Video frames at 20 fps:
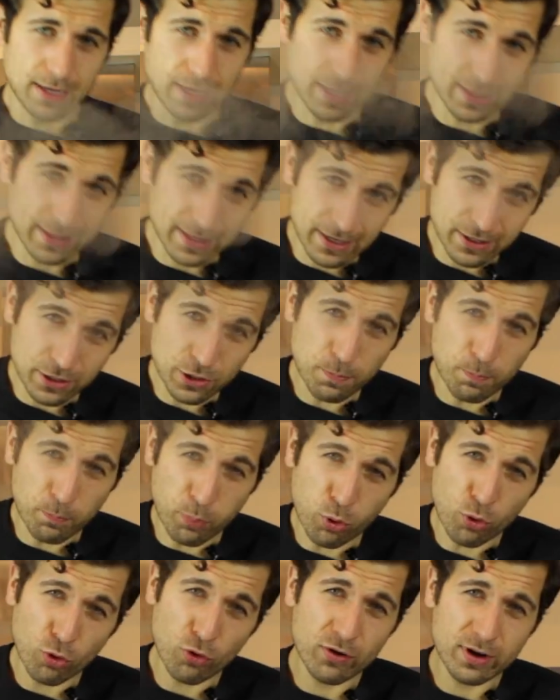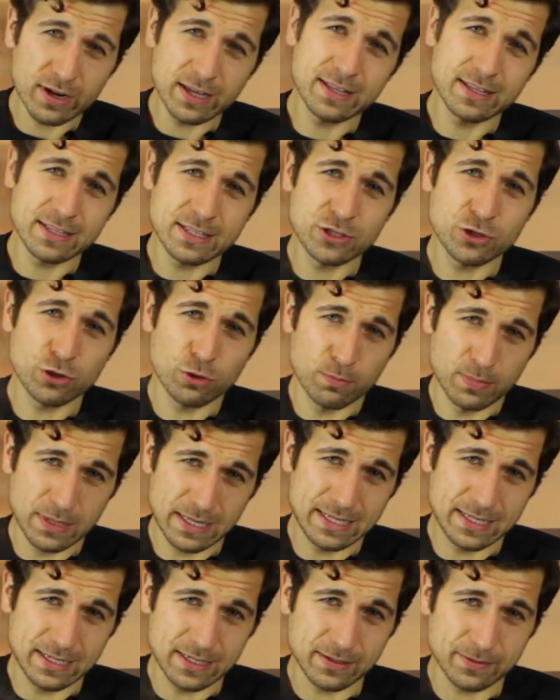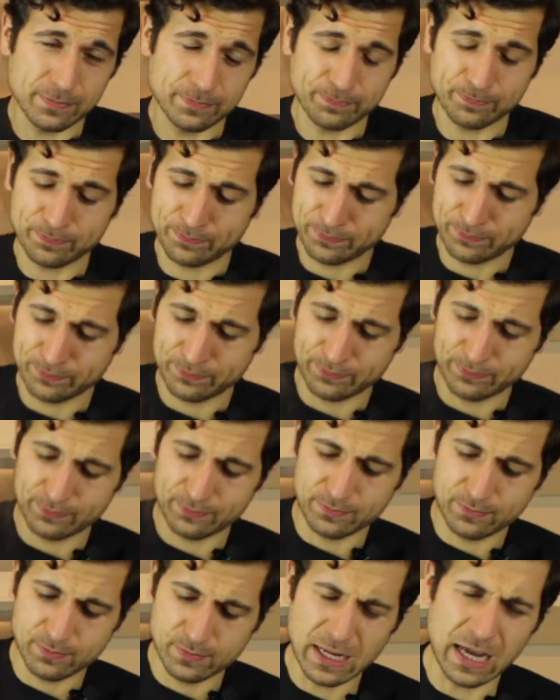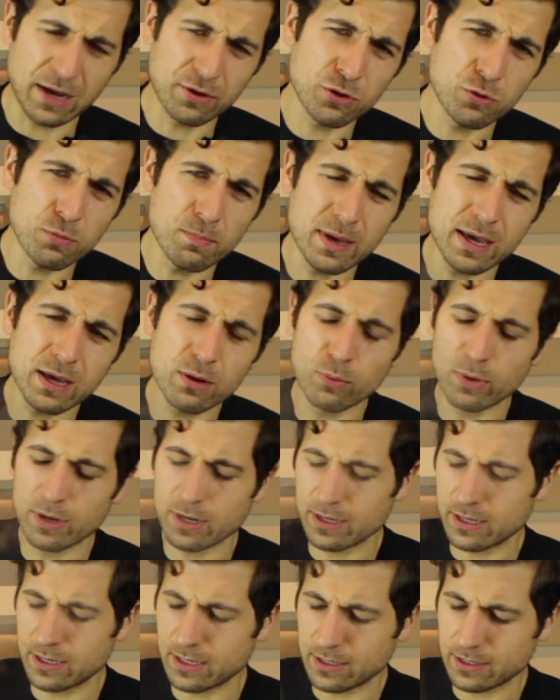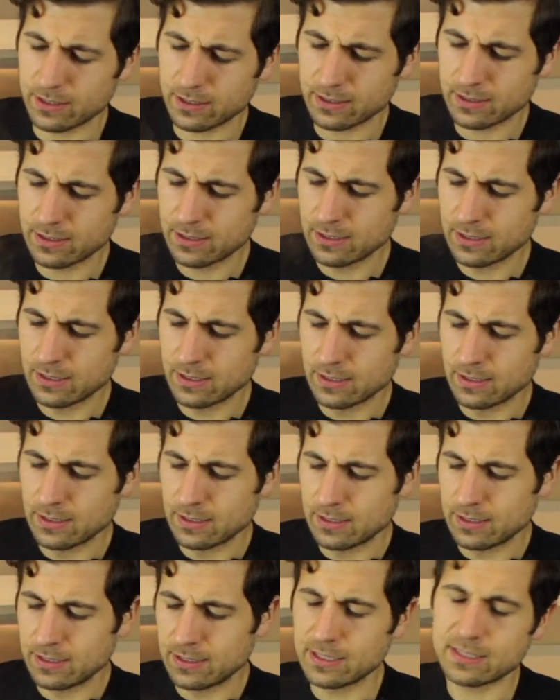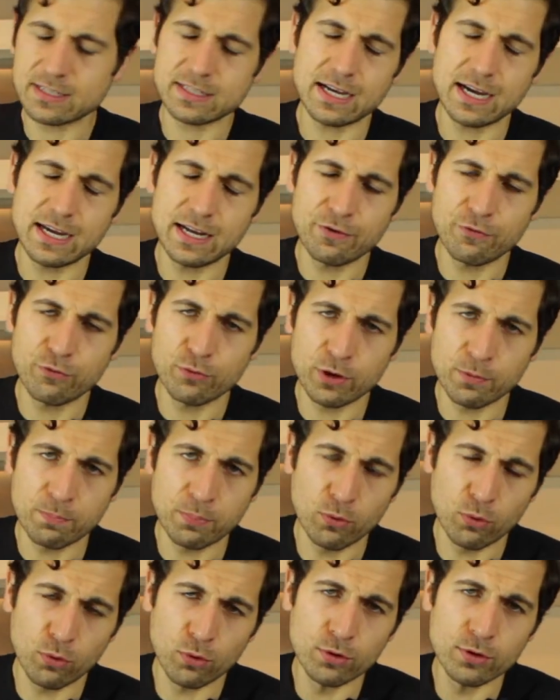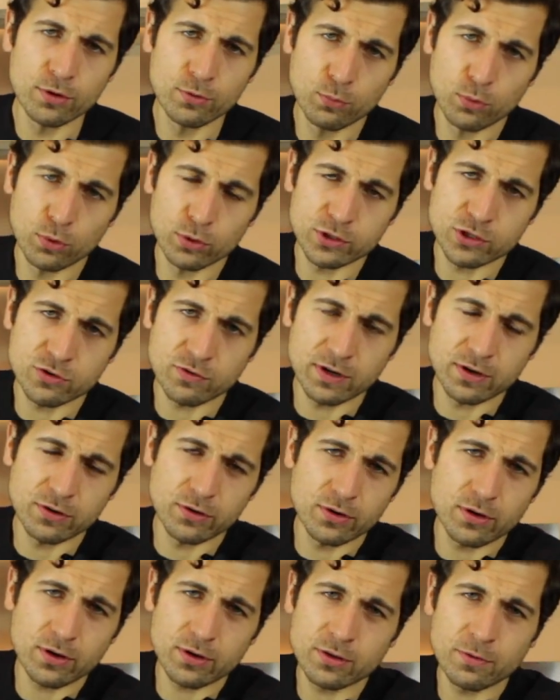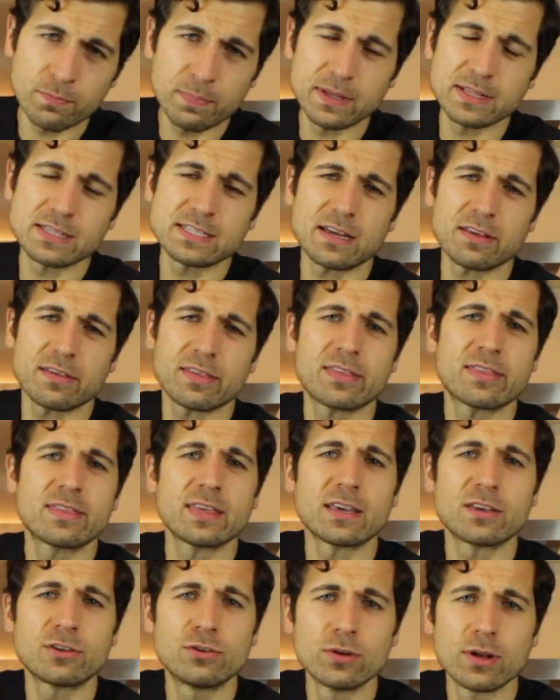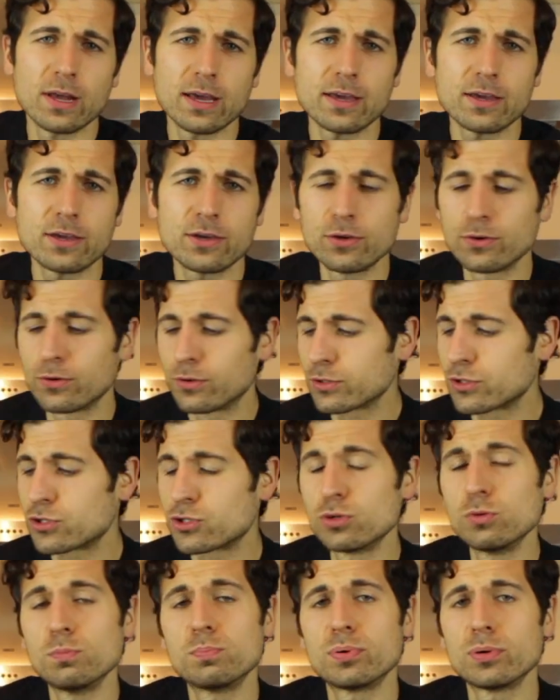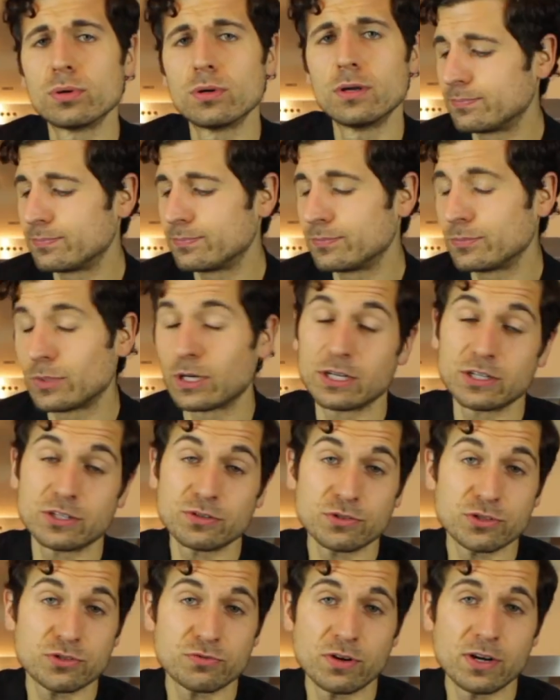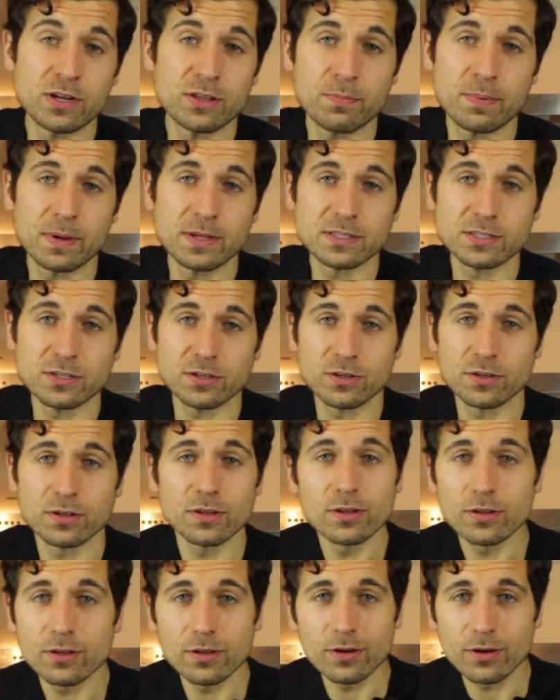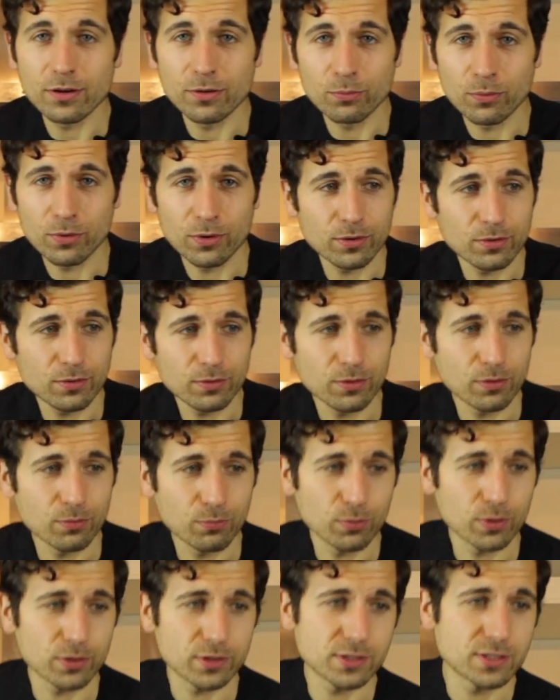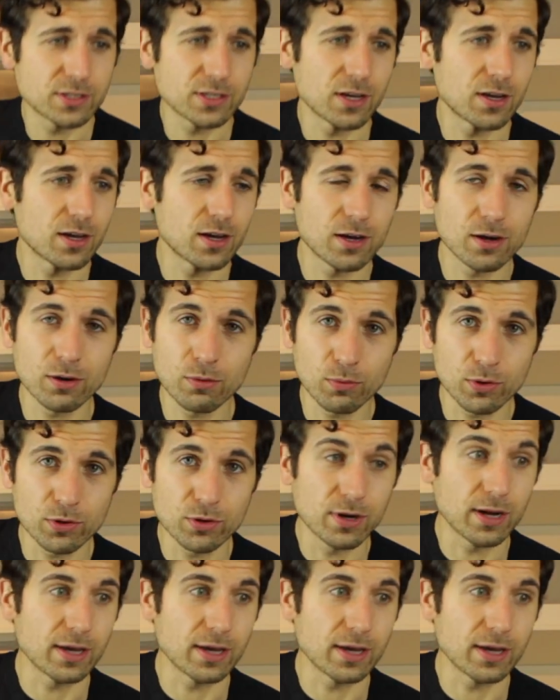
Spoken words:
and then you pour it into your blender. Now you may want to decide if you want to put all the water in or not. It depends how thick you like your soup. But it just really depends on what you